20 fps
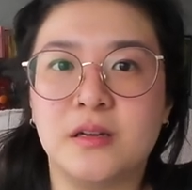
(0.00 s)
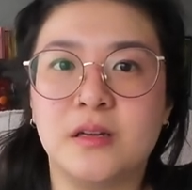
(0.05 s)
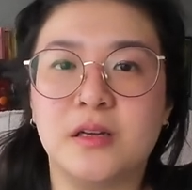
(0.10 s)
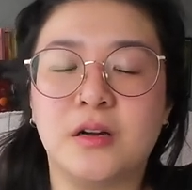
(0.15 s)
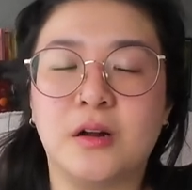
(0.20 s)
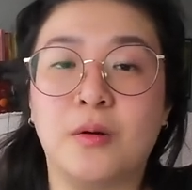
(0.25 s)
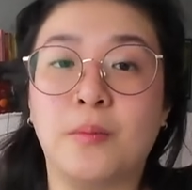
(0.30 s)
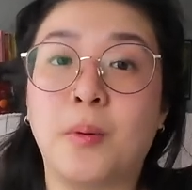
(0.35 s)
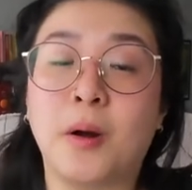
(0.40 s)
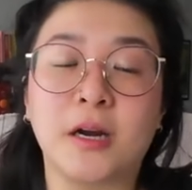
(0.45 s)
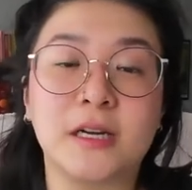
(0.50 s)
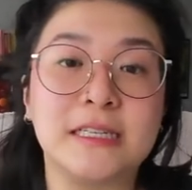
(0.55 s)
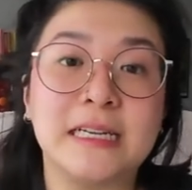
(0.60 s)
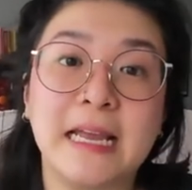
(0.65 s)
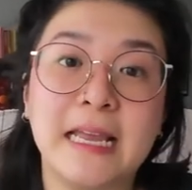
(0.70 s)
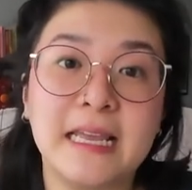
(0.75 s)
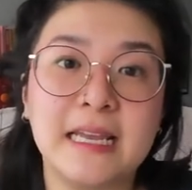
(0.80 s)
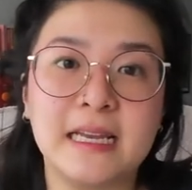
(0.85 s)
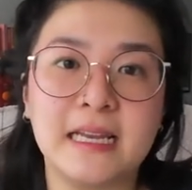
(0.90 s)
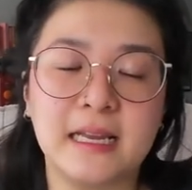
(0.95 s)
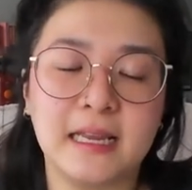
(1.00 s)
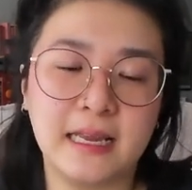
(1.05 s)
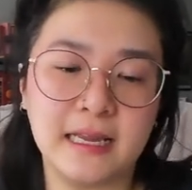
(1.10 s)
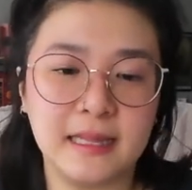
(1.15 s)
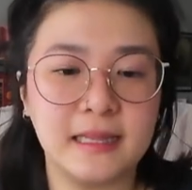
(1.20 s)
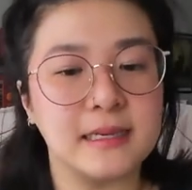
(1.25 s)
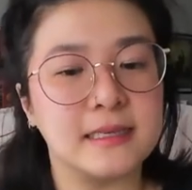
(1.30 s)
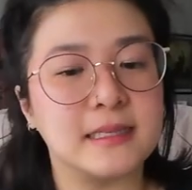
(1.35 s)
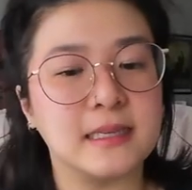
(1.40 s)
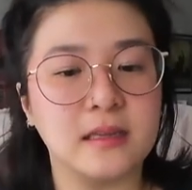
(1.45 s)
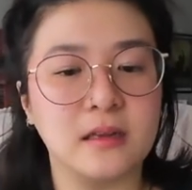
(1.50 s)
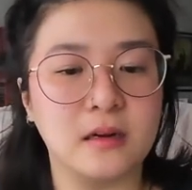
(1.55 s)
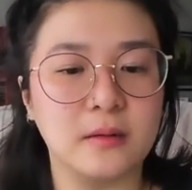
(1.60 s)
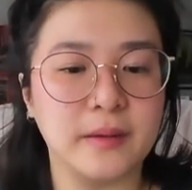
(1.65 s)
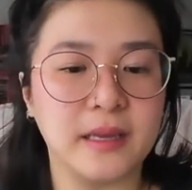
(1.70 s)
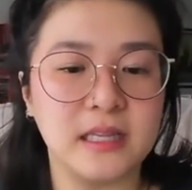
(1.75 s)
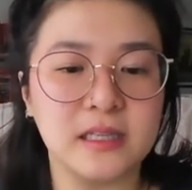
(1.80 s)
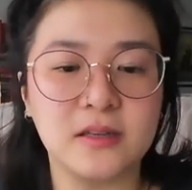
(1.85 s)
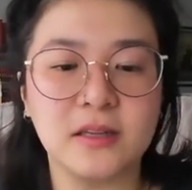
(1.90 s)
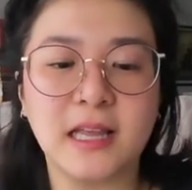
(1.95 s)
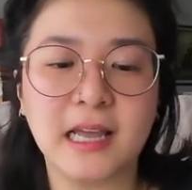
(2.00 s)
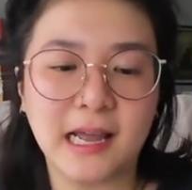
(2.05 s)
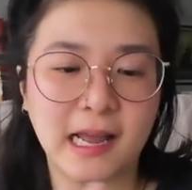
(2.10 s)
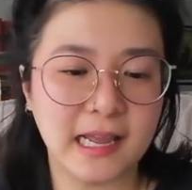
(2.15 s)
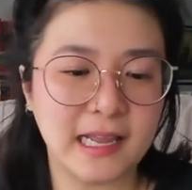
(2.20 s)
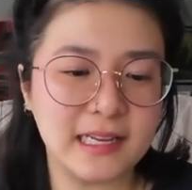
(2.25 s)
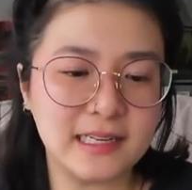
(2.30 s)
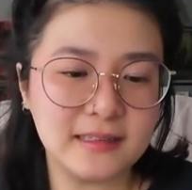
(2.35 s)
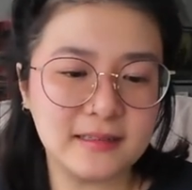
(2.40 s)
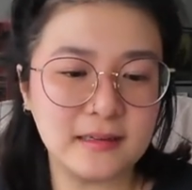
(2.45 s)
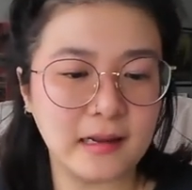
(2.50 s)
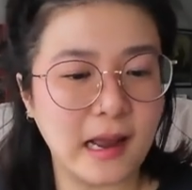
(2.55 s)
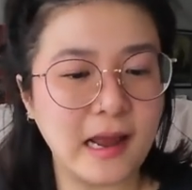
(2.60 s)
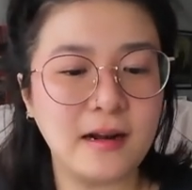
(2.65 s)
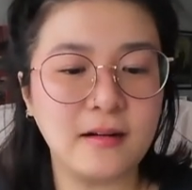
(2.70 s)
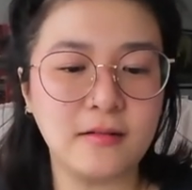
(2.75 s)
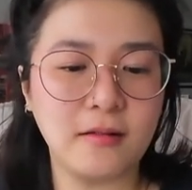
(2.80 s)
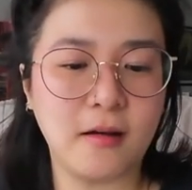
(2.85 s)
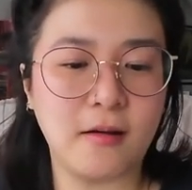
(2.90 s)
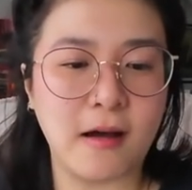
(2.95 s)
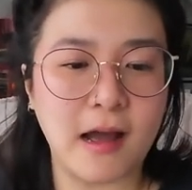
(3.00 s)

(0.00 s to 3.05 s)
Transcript: you know, partake in this a little bit. So like I can I don't know.